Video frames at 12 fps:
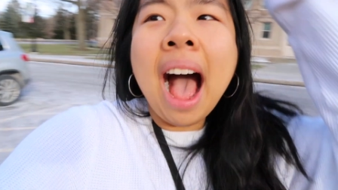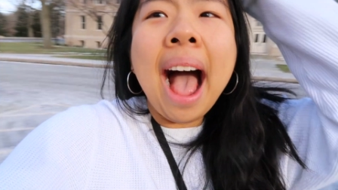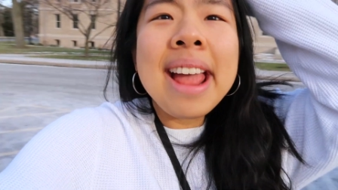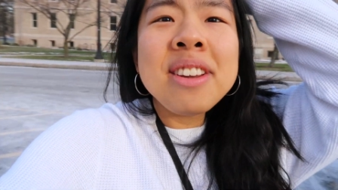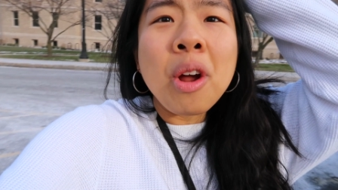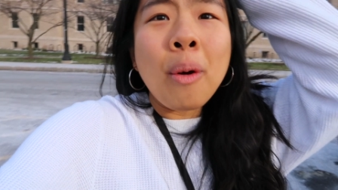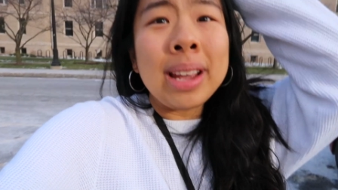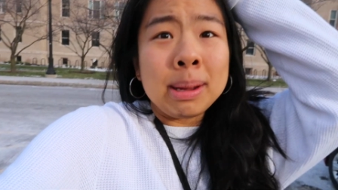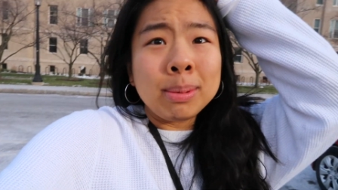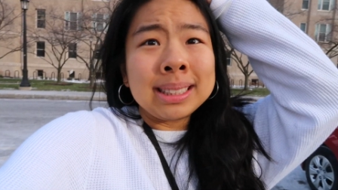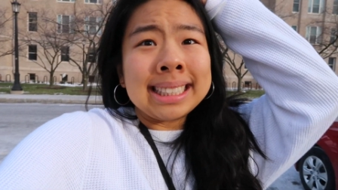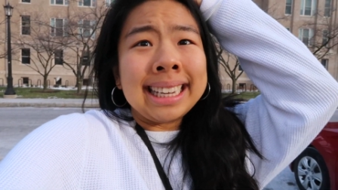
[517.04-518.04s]
I know I
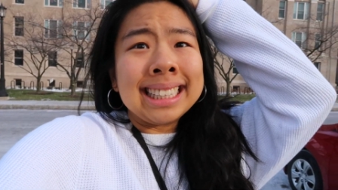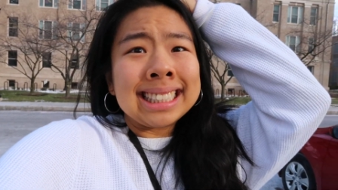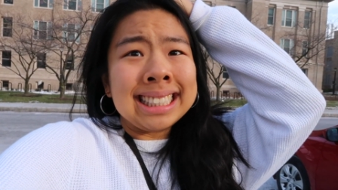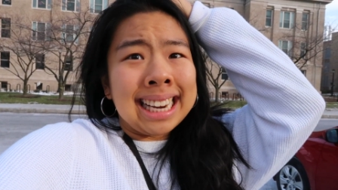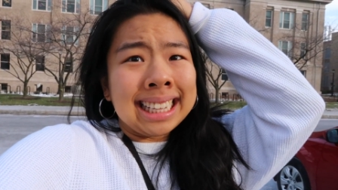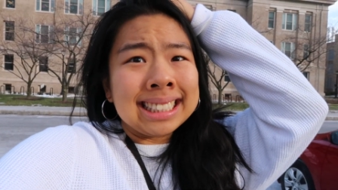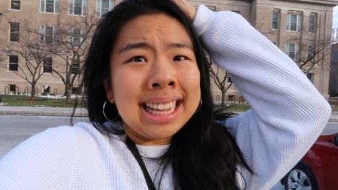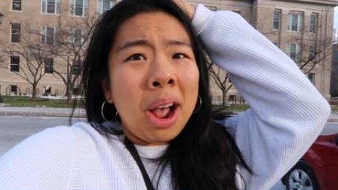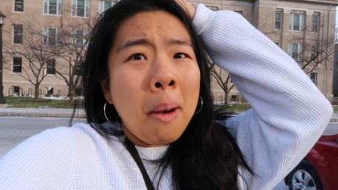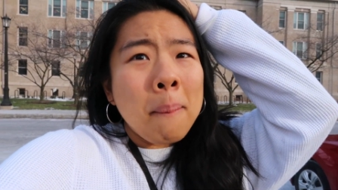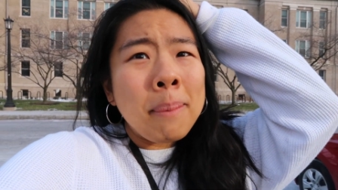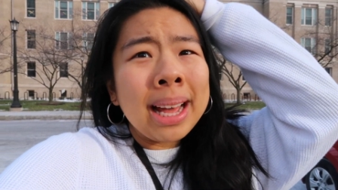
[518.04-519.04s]
keep on saying it's nice
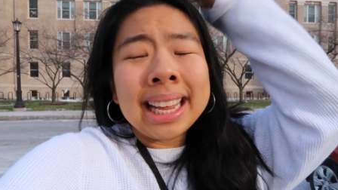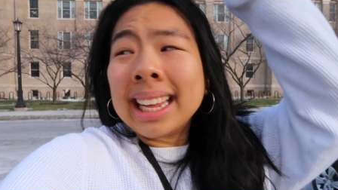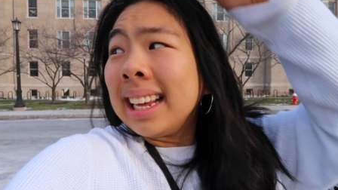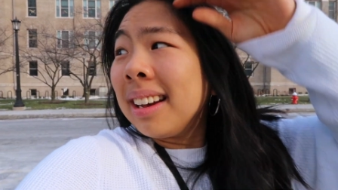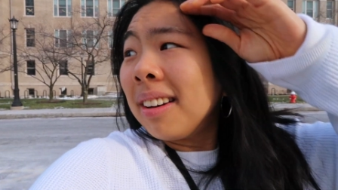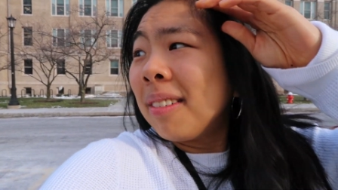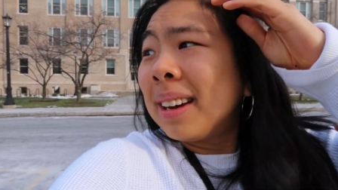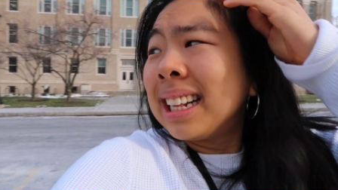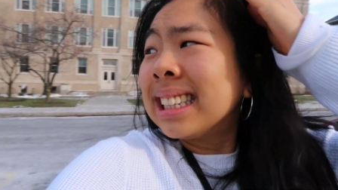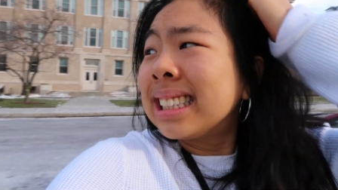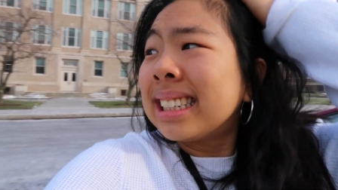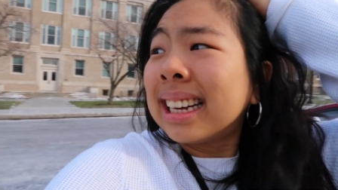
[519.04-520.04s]
out, but when
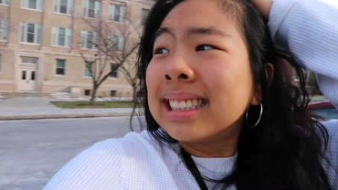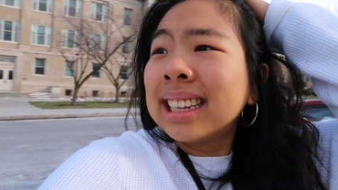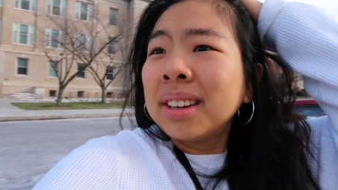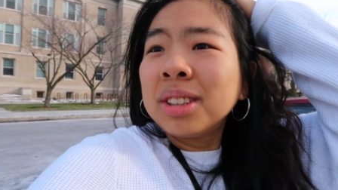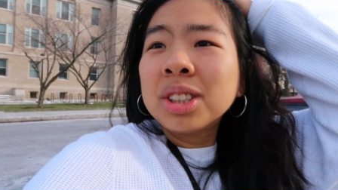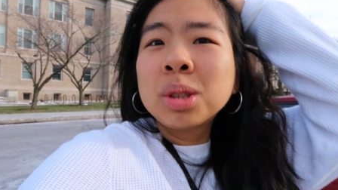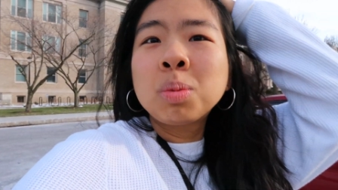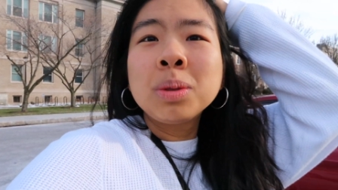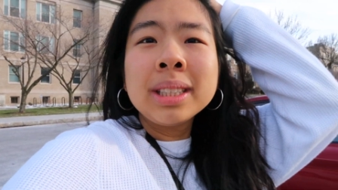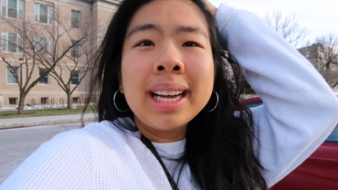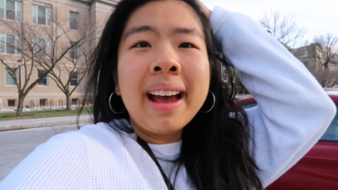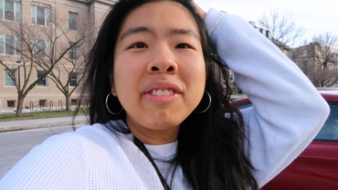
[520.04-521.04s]
it's nice out, you just
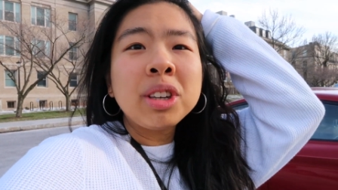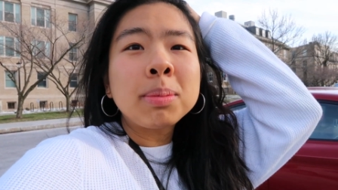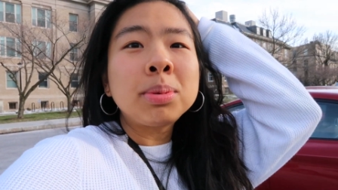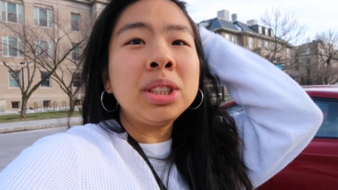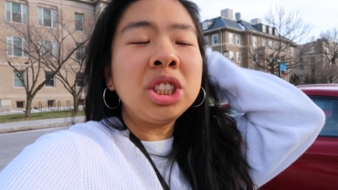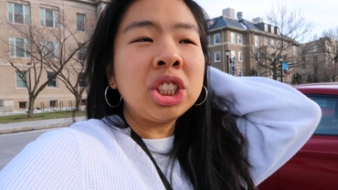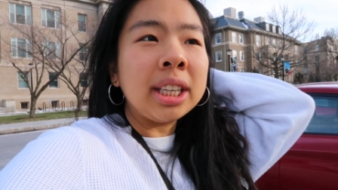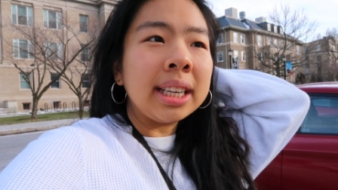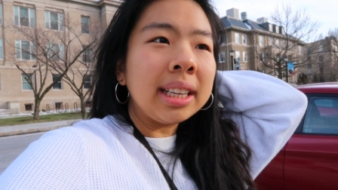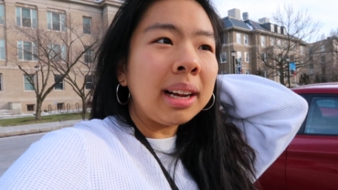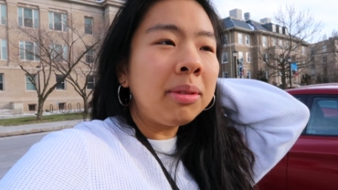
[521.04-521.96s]
really have to appreciate it.